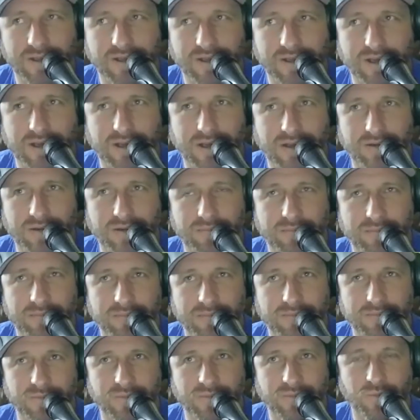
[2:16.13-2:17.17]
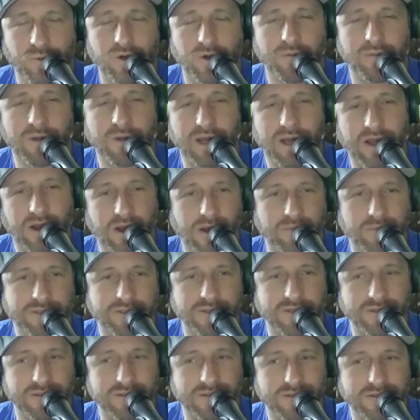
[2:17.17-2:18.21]
What are my
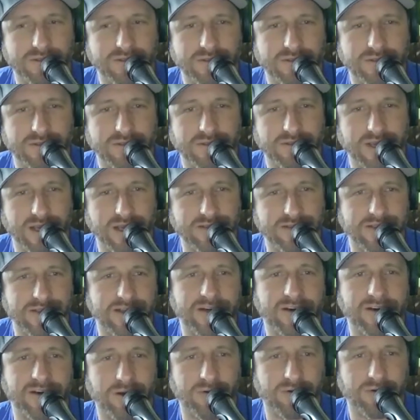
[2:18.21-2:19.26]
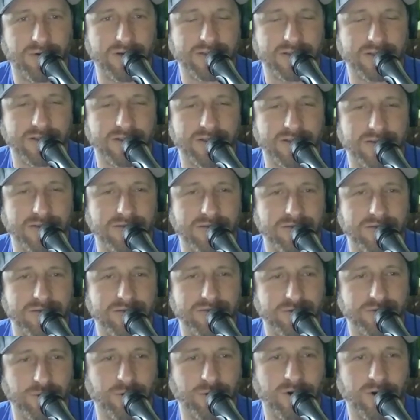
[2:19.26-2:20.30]
options as a non-resident
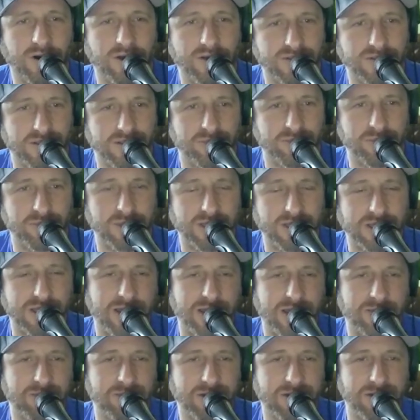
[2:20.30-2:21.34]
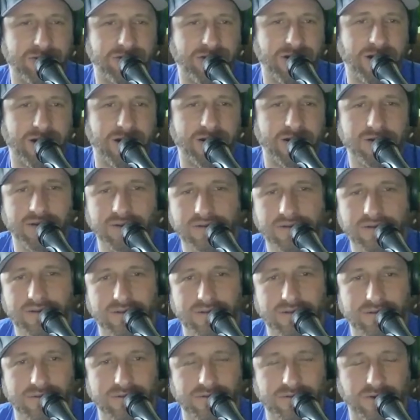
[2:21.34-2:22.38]
for hunting big game in Nevada,
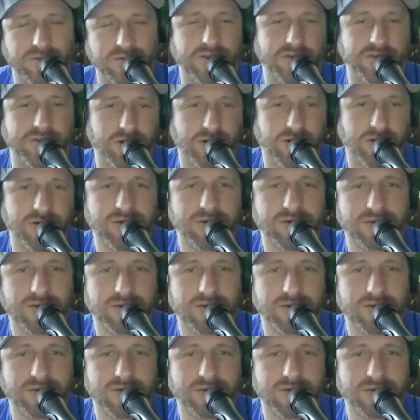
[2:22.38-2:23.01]
first of all?